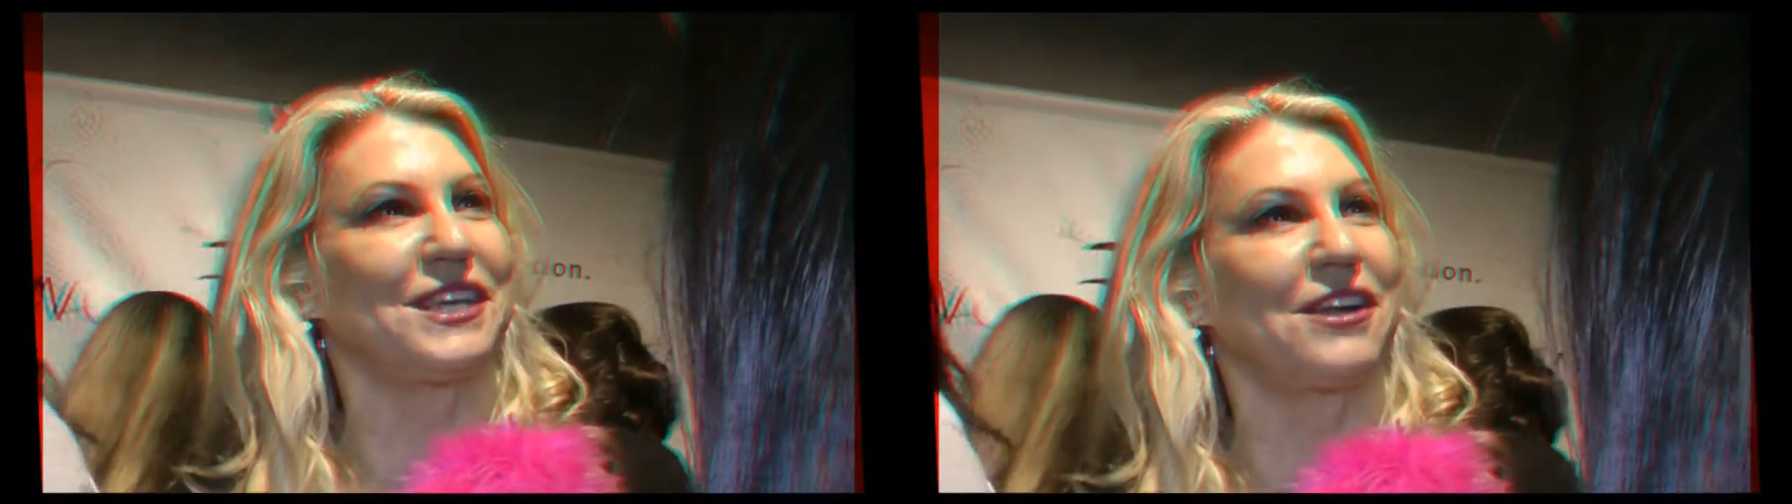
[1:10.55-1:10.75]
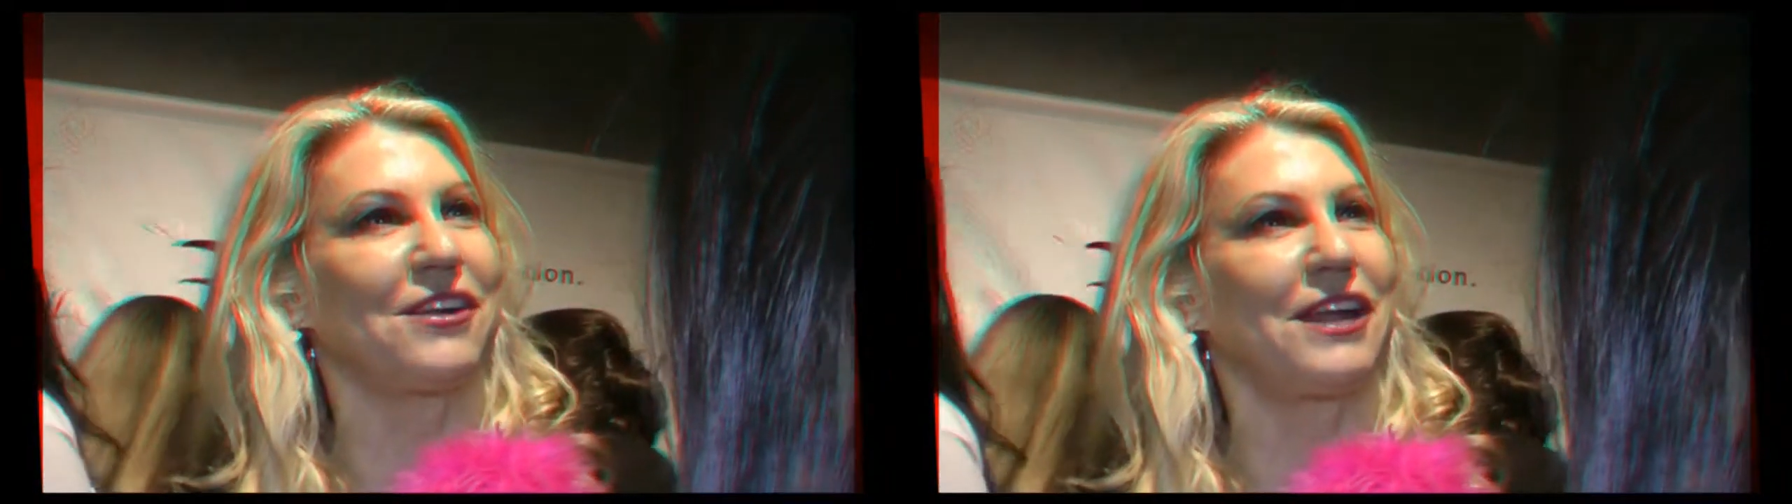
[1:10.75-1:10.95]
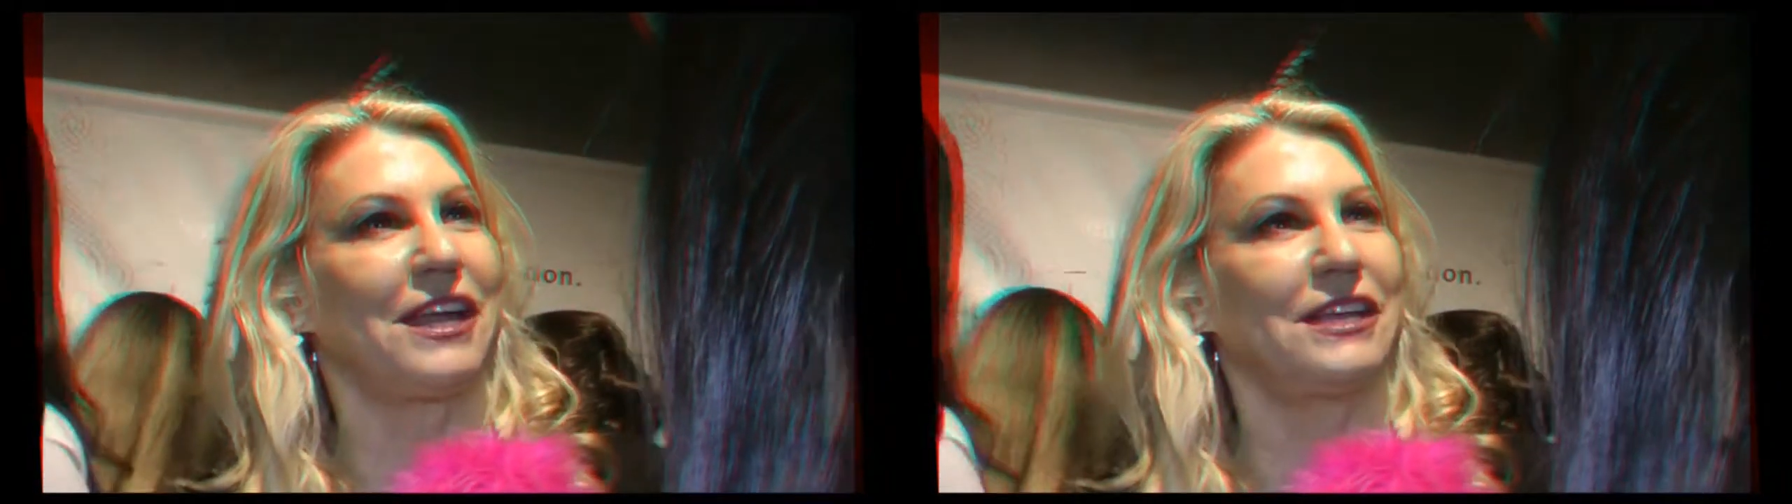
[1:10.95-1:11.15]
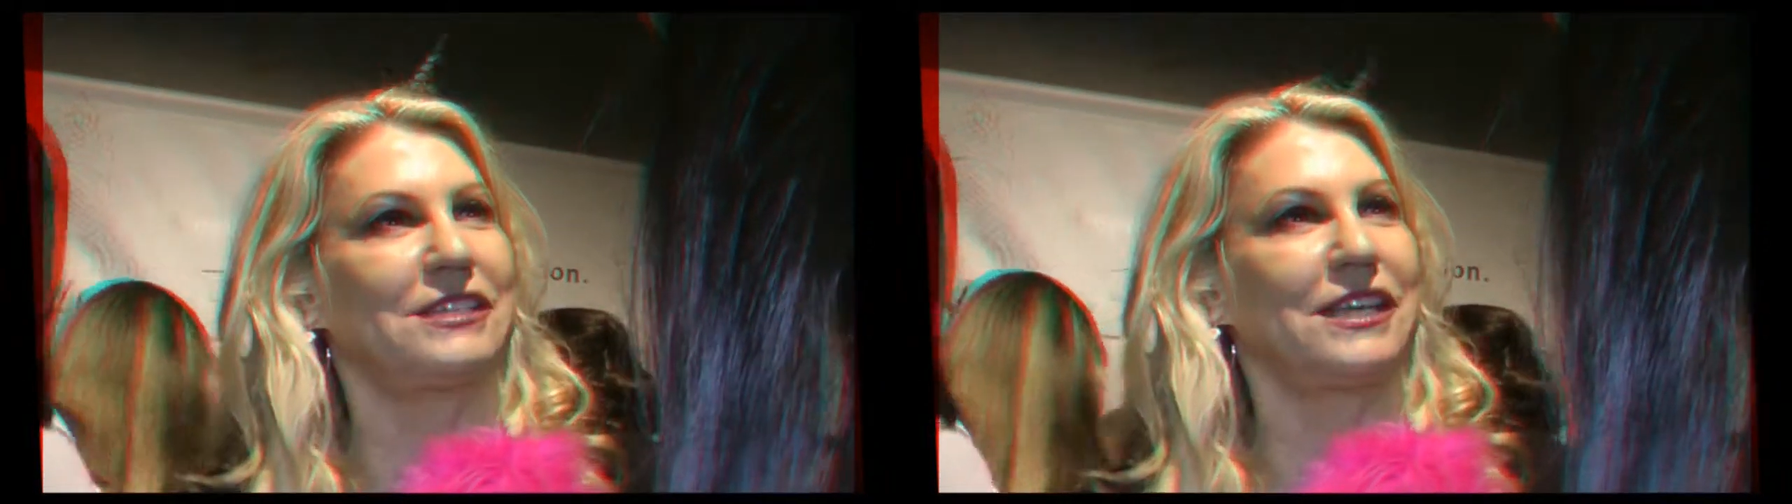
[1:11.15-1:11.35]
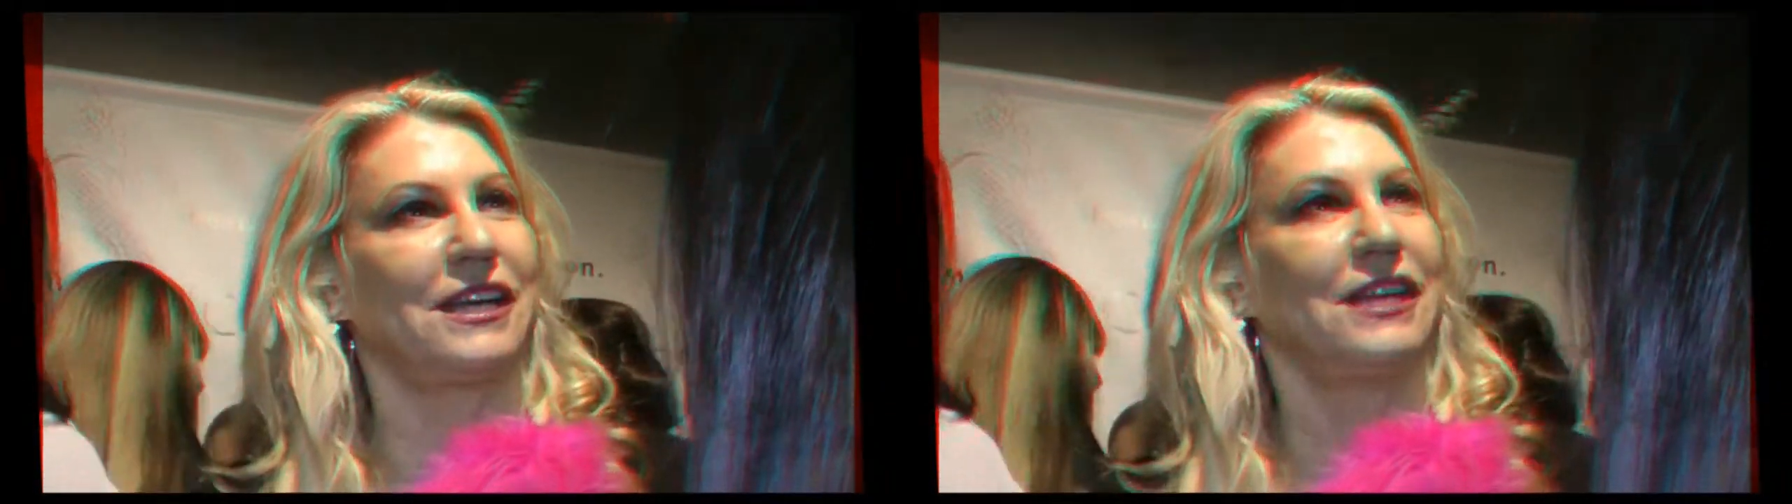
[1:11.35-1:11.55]
there,
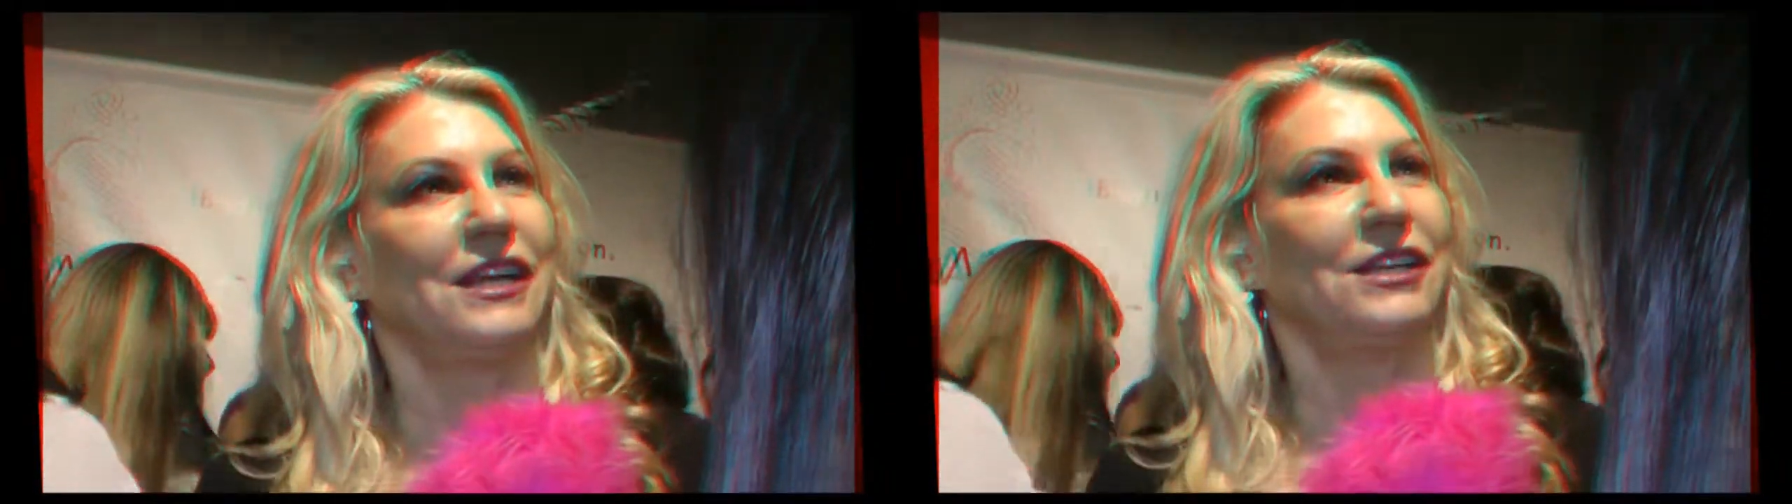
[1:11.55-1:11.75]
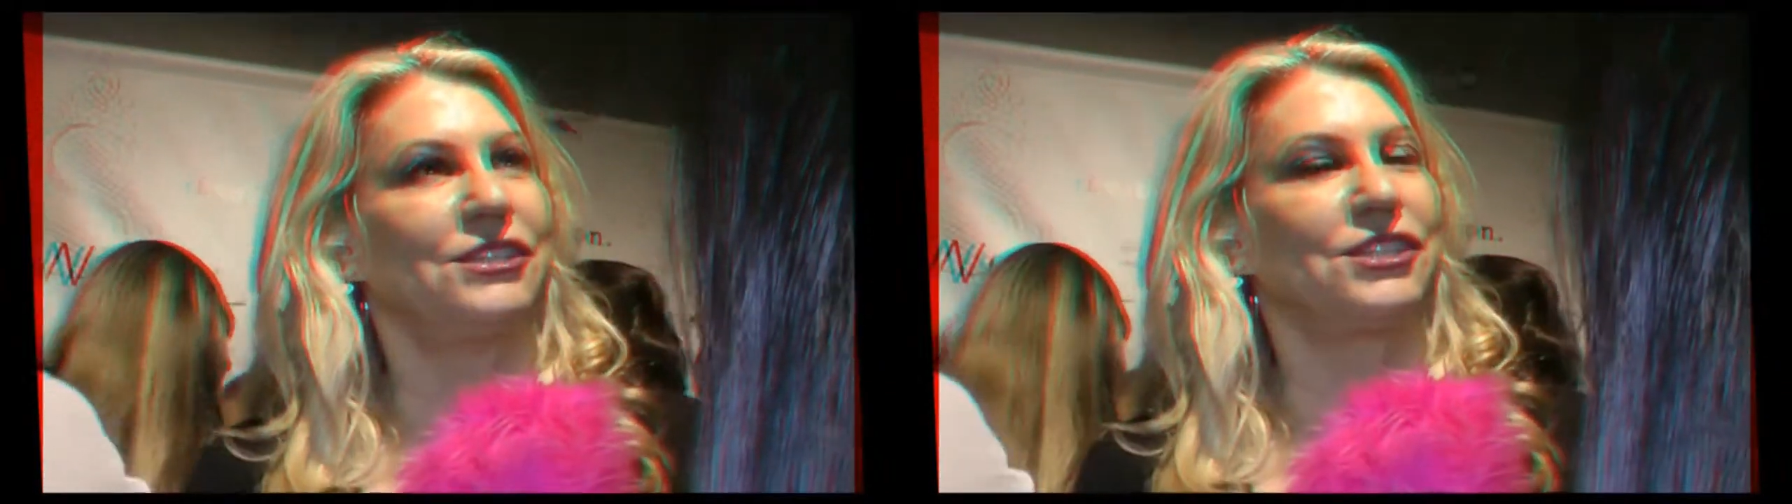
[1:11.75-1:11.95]
and uh,